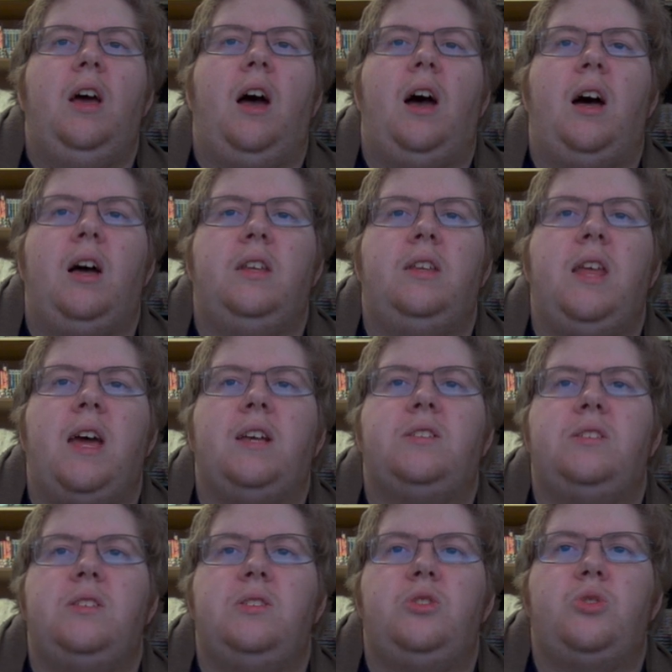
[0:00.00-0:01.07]

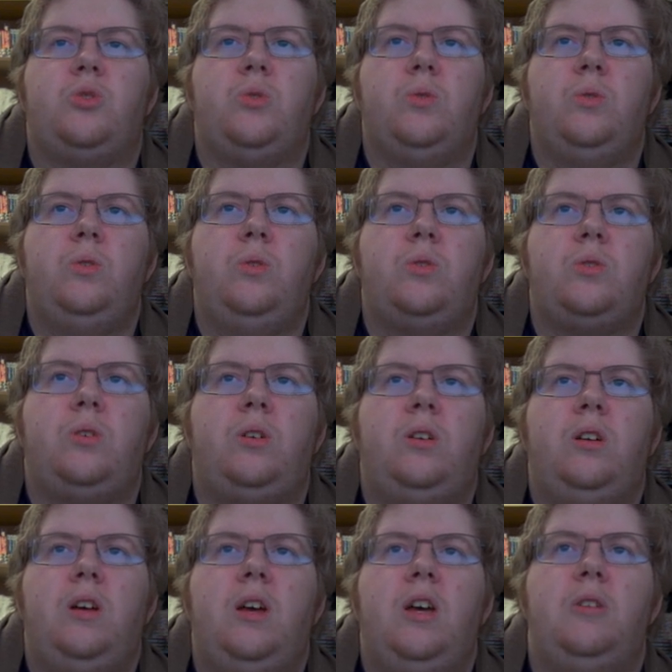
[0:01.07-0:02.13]
Next is True
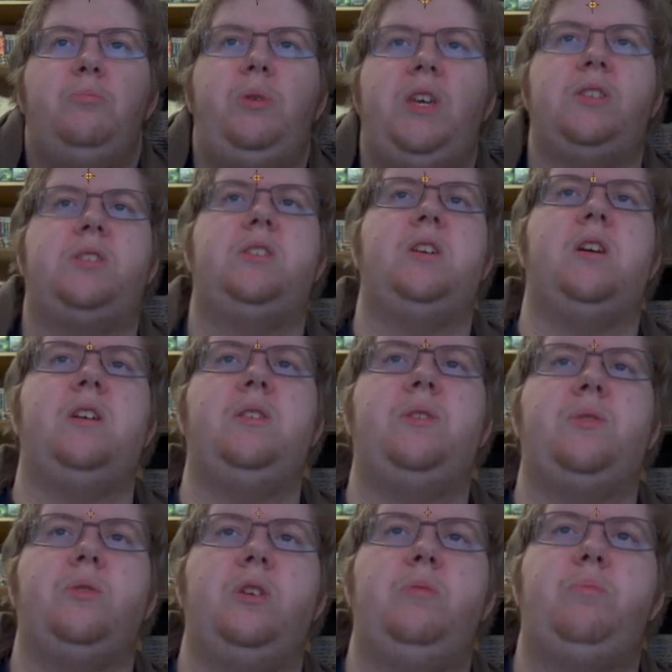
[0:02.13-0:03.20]
Neutral. Bestiary
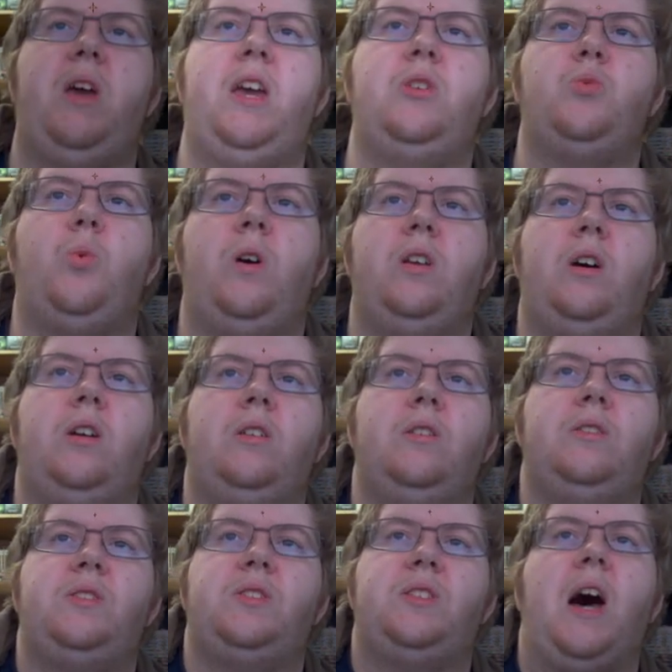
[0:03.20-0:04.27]
3, page
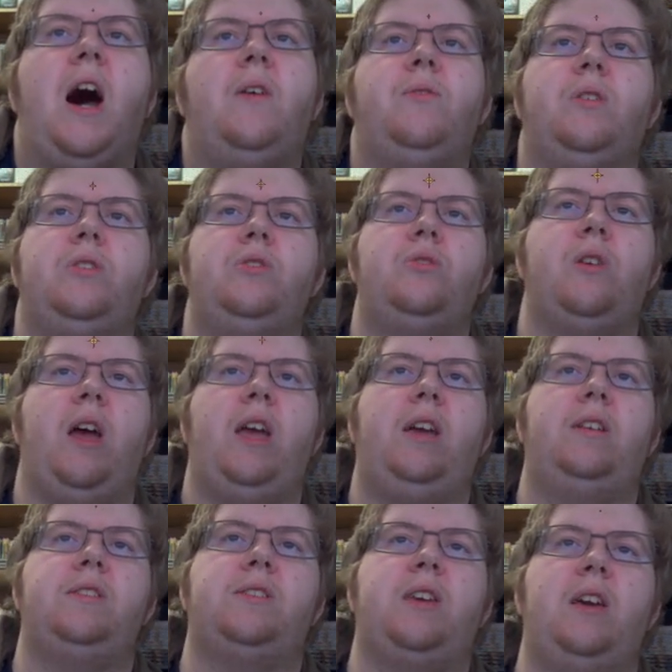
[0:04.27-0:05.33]
100. Sovereign
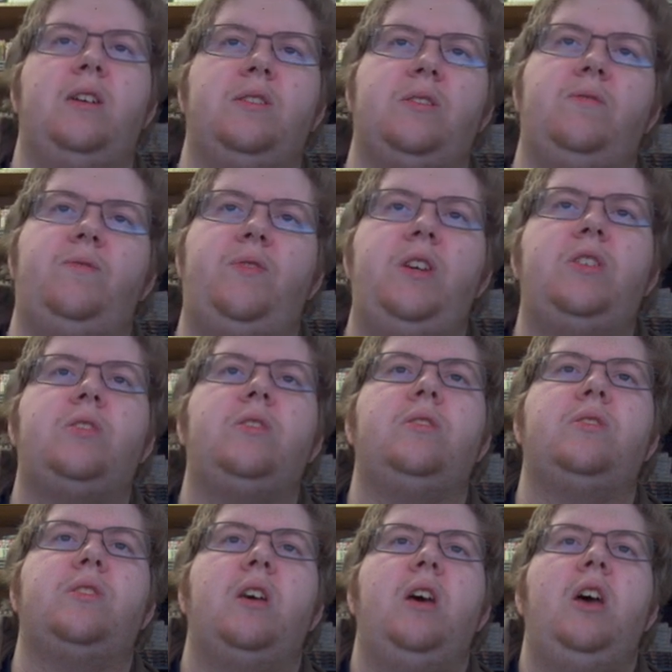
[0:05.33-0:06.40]
Dragon, scales and
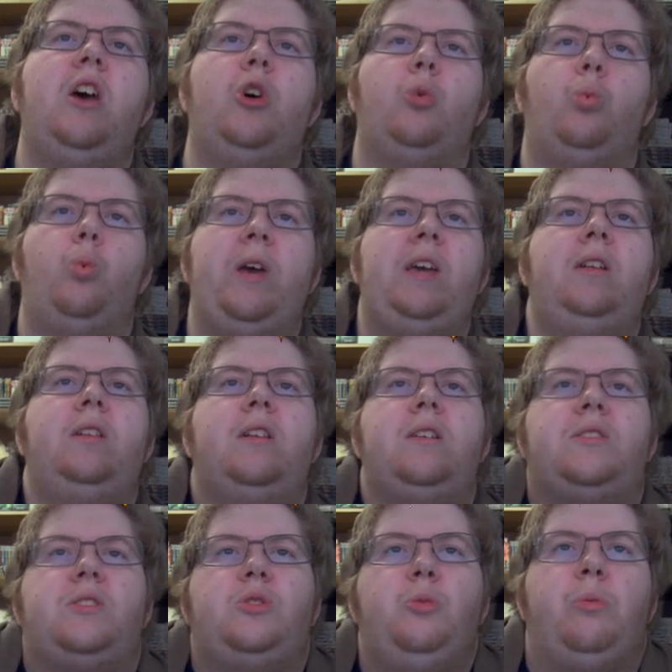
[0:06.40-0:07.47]
features.
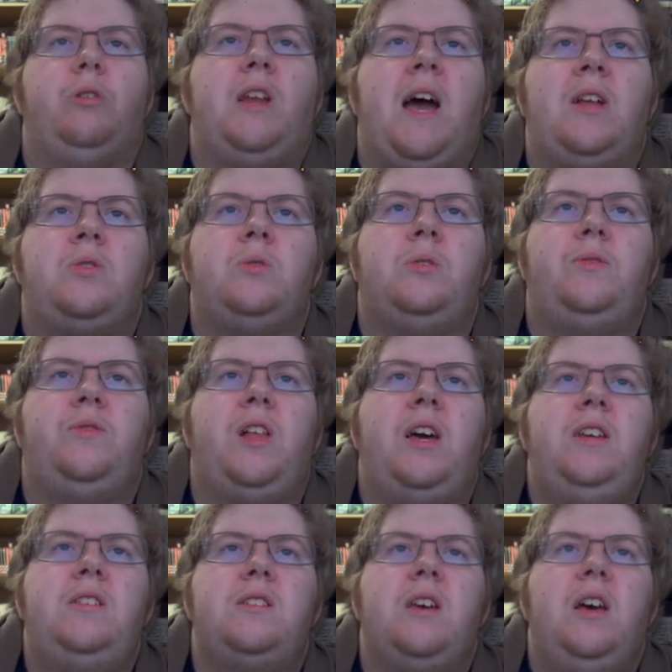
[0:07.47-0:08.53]
Wingless supernatural
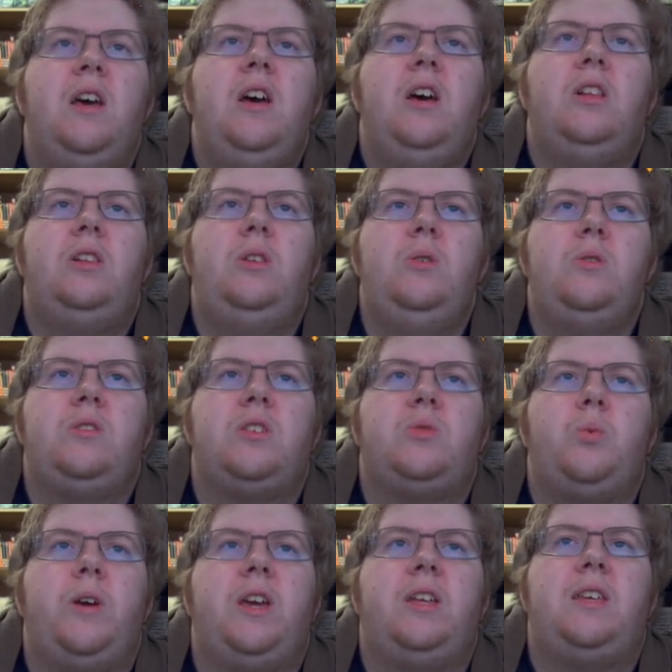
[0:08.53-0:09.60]
flight. Loses
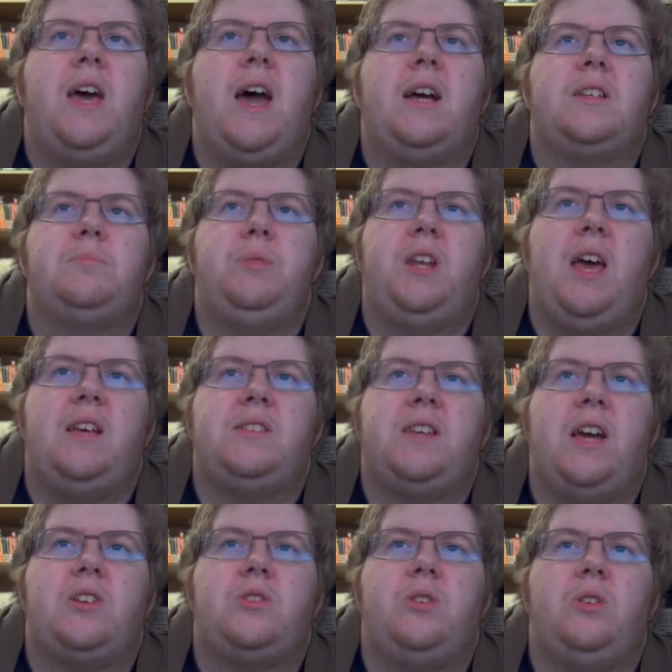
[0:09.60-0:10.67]
wing attacks but has
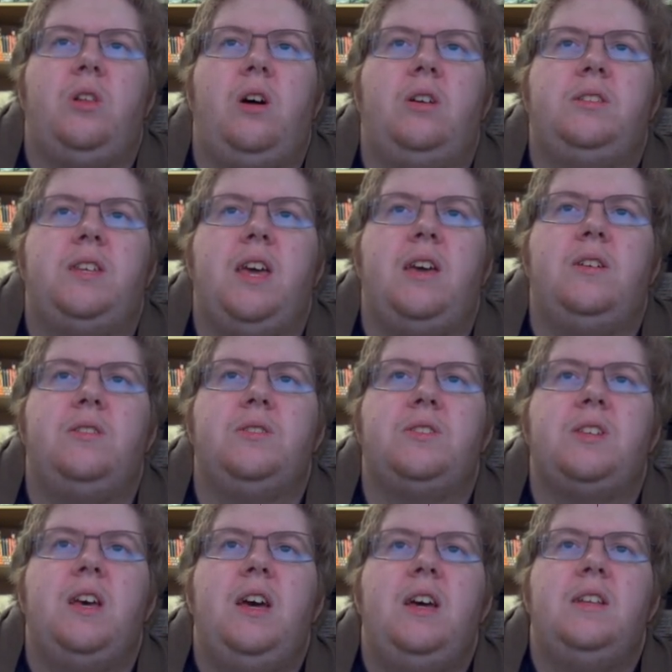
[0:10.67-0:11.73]
extra long
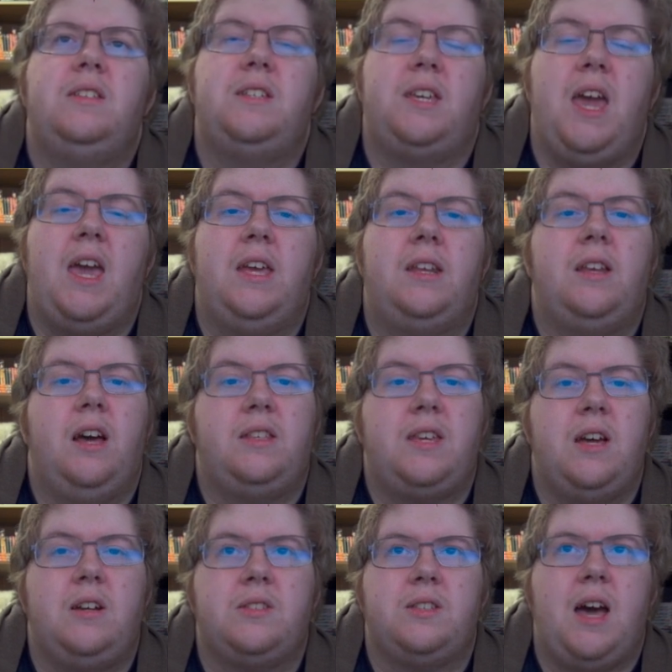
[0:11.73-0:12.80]
tails to gain a
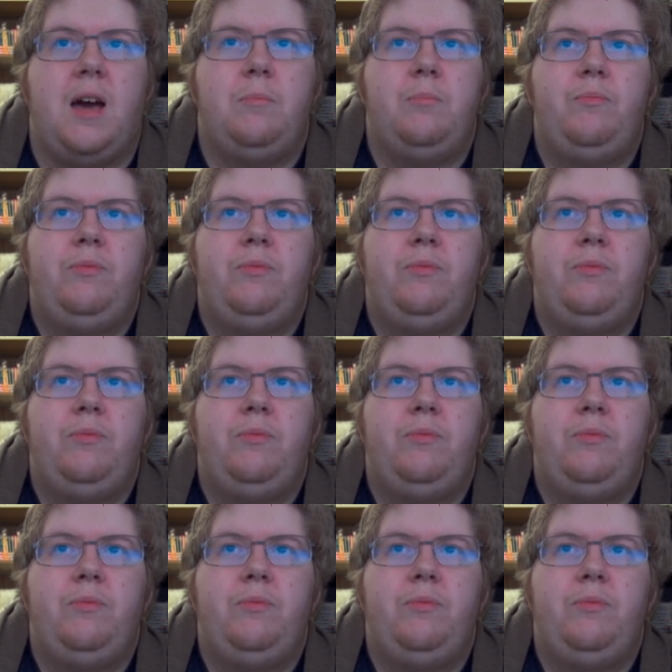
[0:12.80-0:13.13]
tail slap.